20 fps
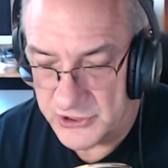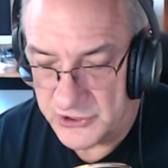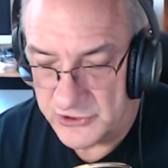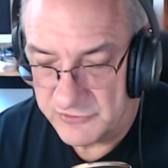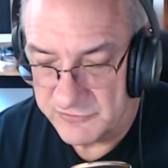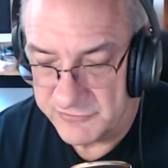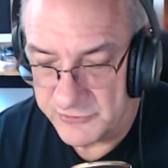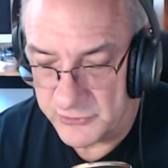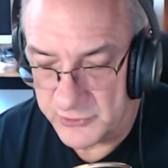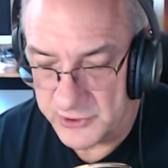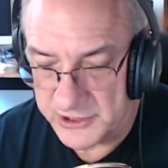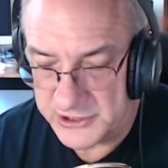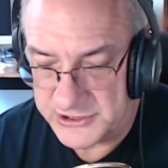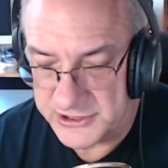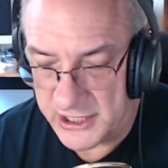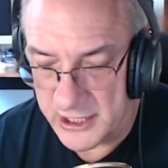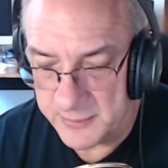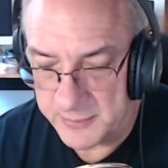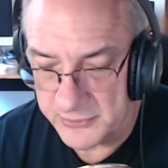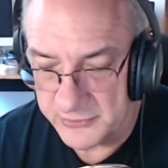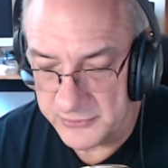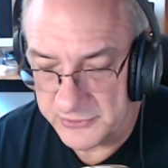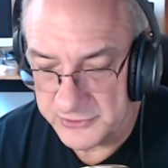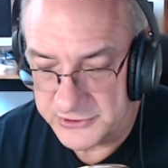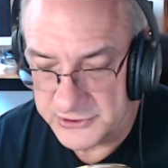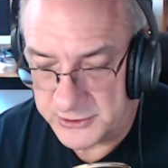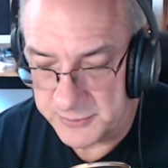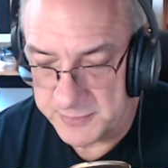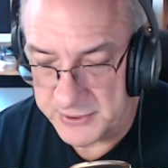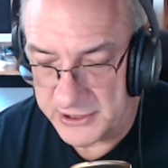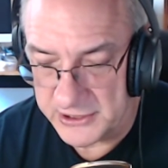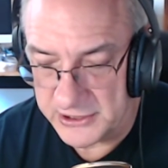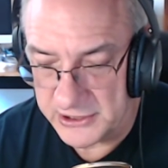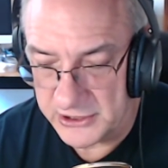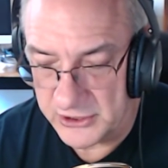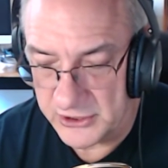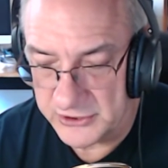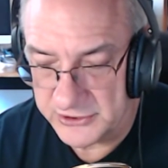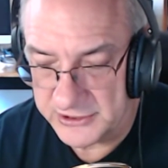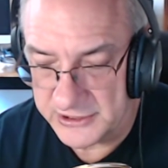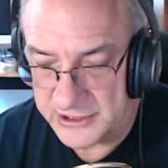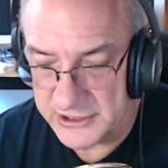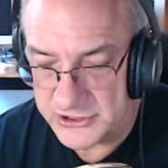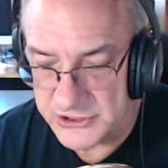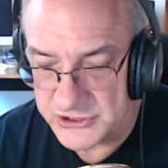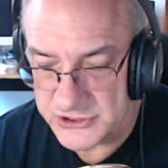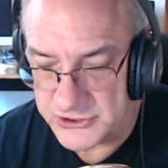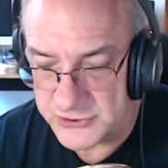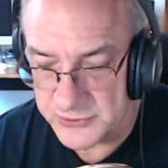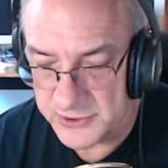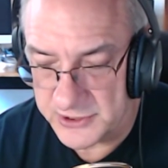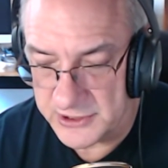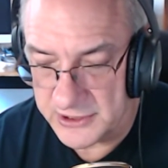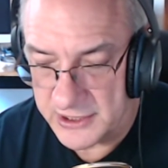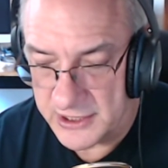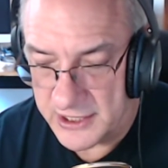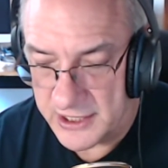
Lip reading: For example, depending on the industry,